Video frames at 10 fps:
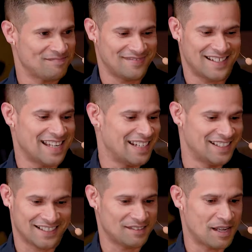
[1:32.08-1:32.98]

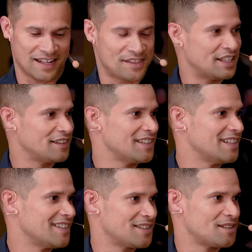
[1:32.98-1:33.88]
And I think
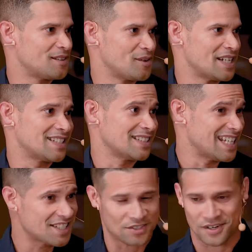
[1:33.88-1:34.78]
the rest is
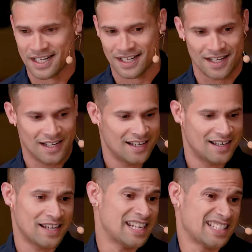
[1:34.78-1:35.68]
history.
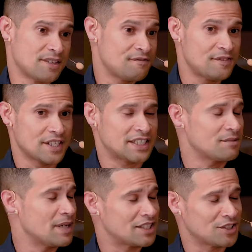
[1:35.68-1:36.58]
And as a first
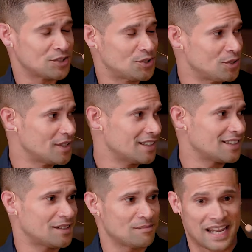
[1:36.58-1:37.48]
semester student,
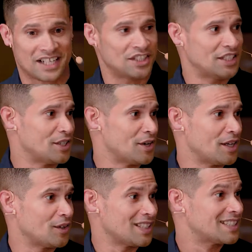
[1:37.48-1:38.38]
I'm actually
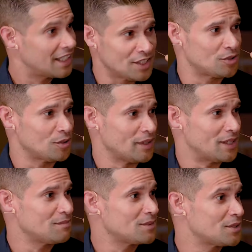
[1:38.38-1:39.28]
going on a study tour with
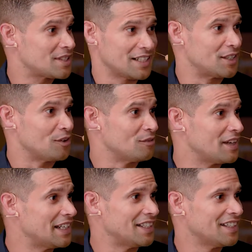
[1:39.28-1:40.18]
him to Silicon
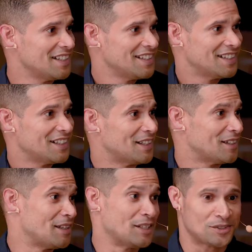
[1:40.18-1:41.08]
Valley
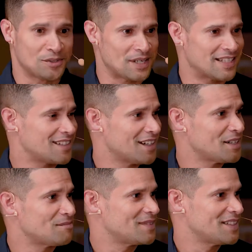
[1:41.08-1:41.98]
in 2 weeks' time.